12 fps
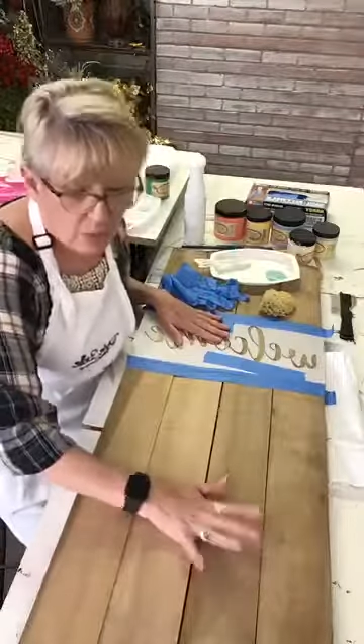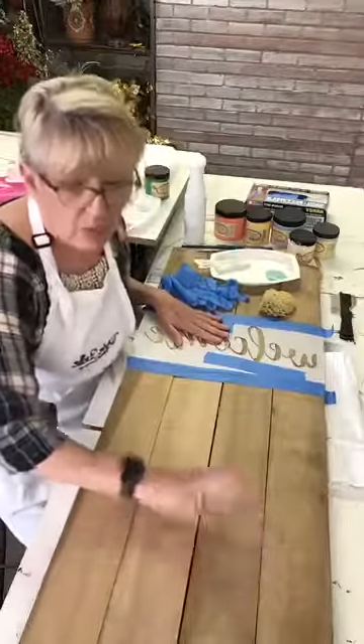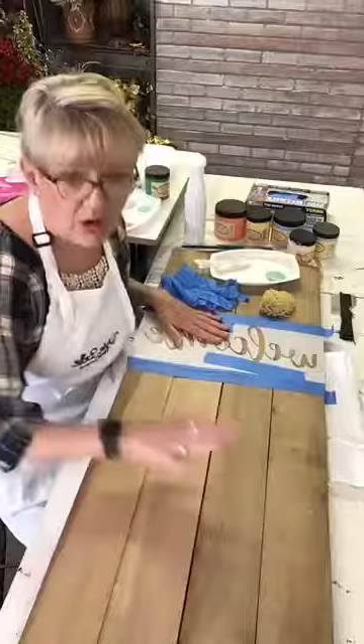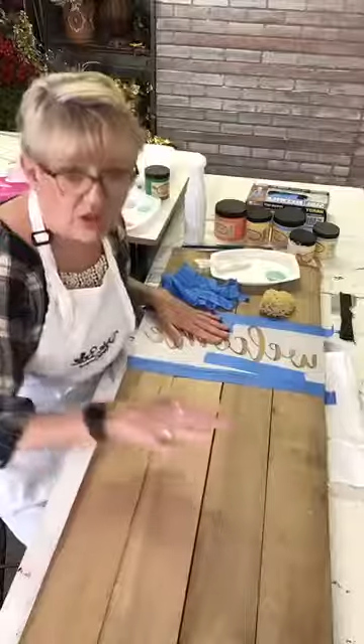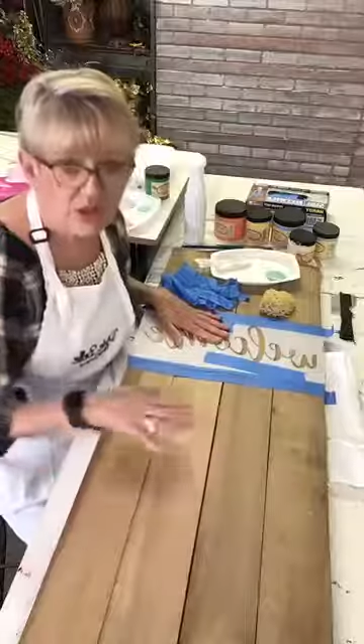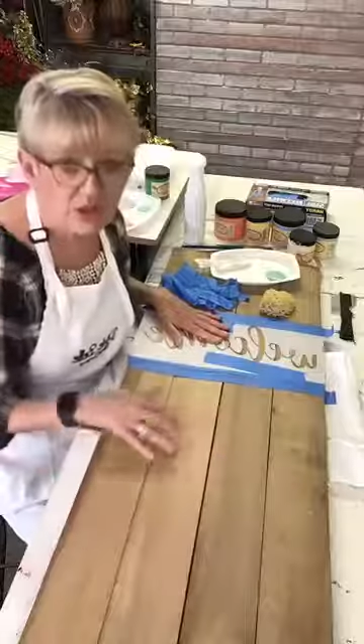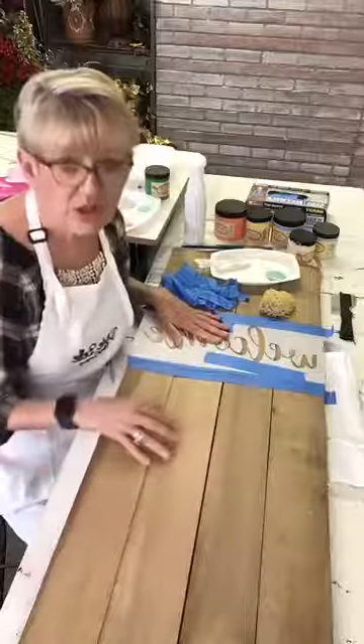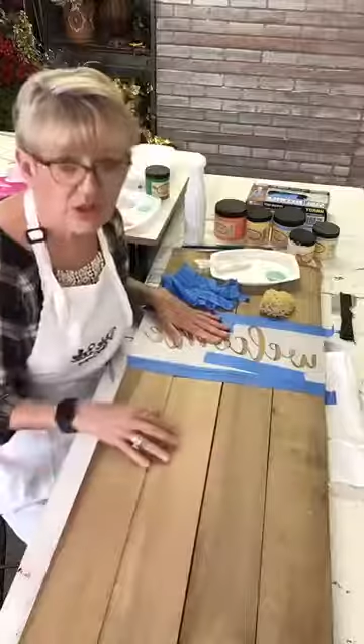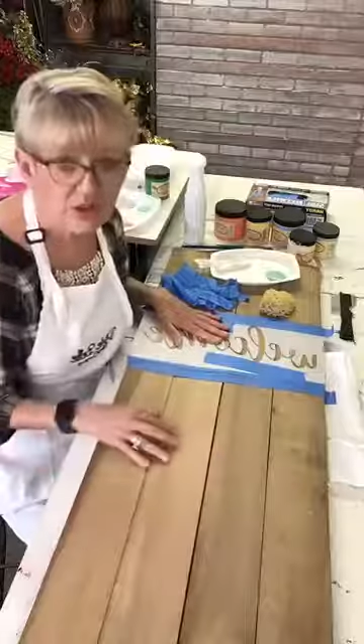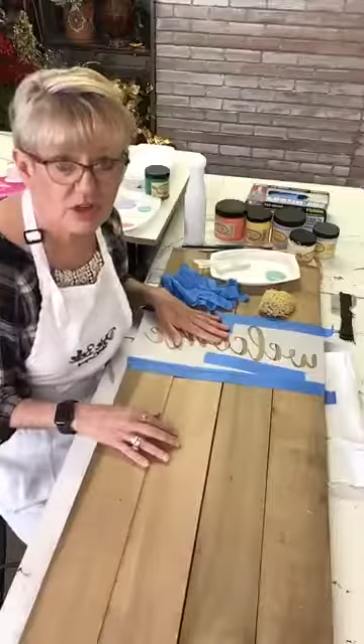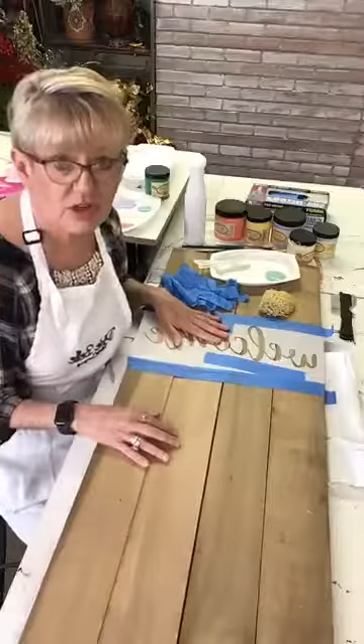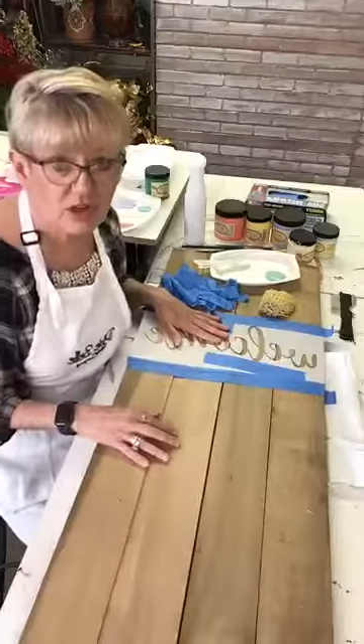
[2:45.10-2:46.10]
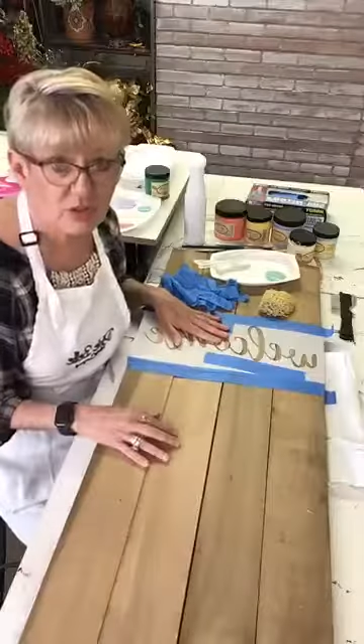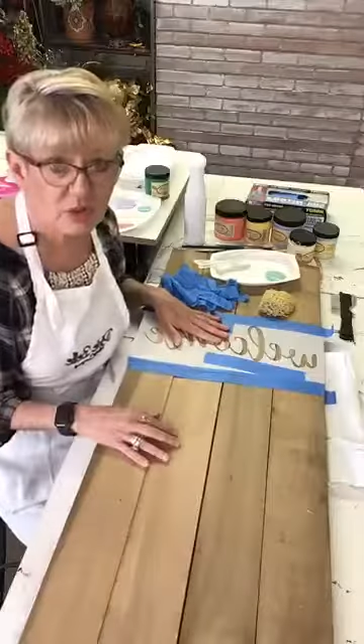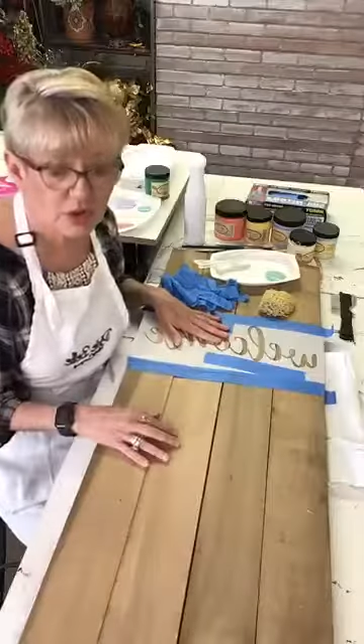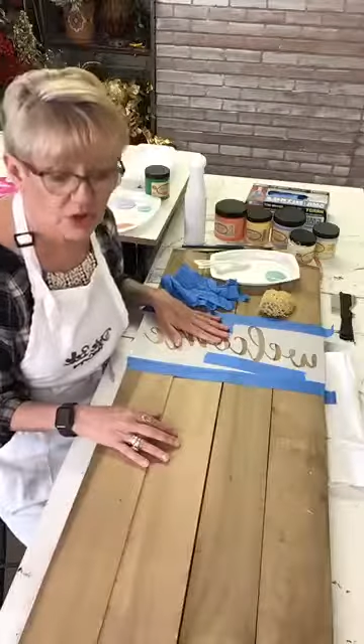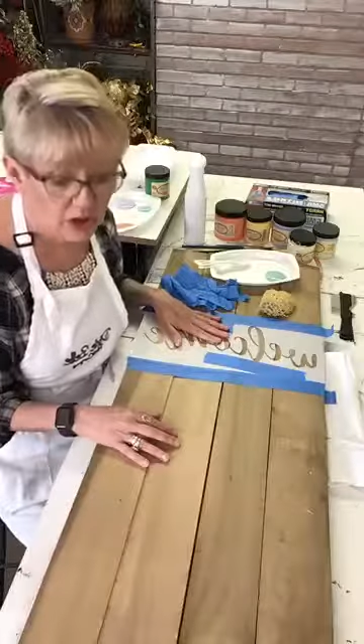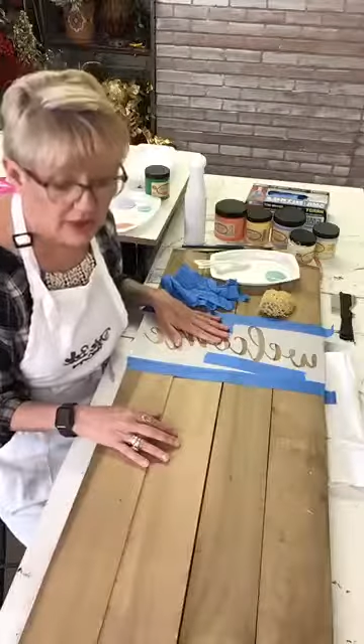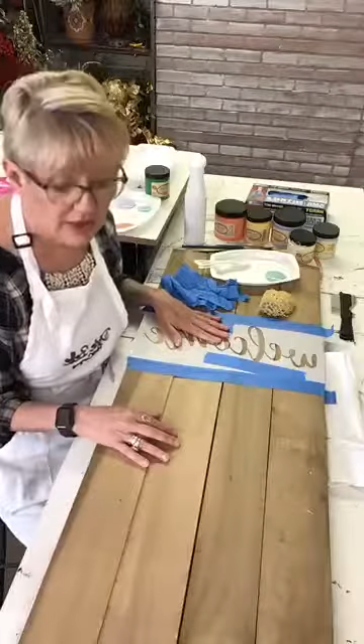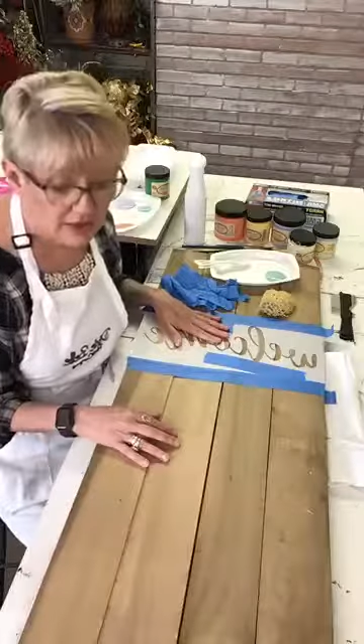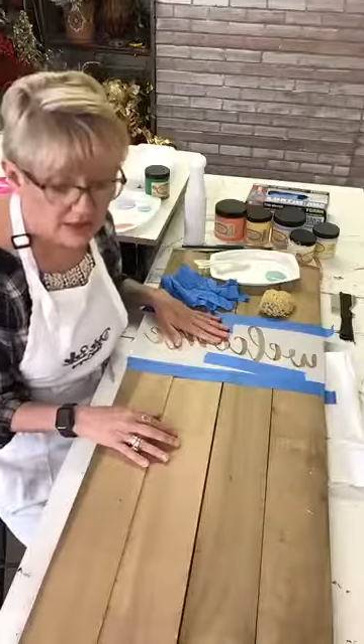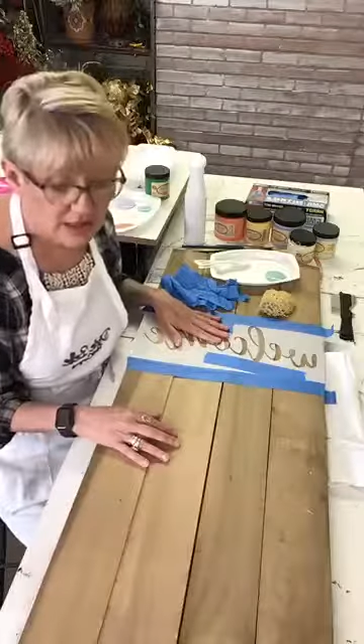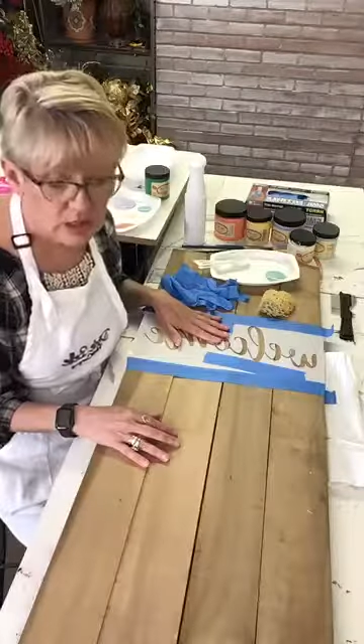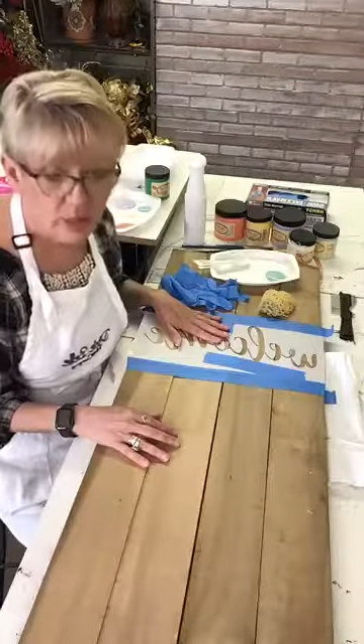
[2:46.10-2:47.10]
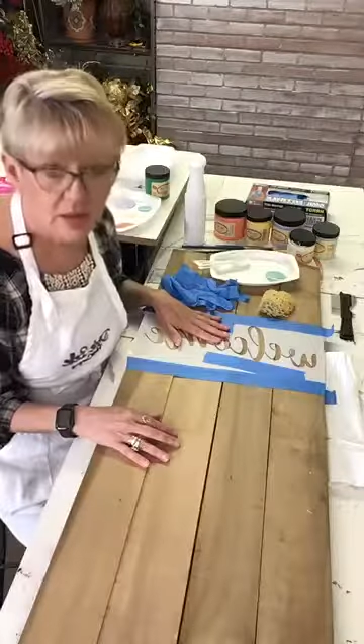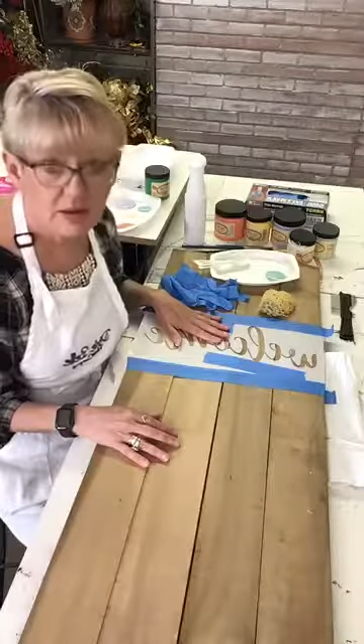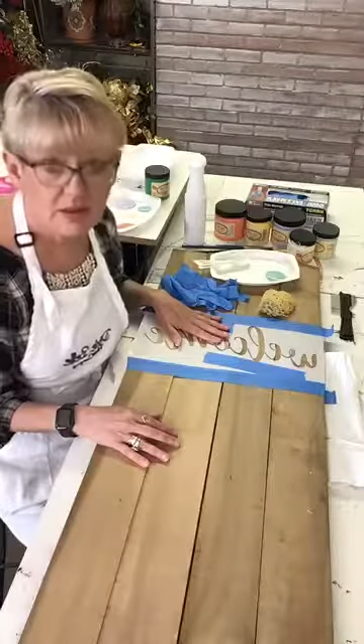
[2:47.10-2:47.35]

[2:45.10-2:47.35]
project that you can do with your kids because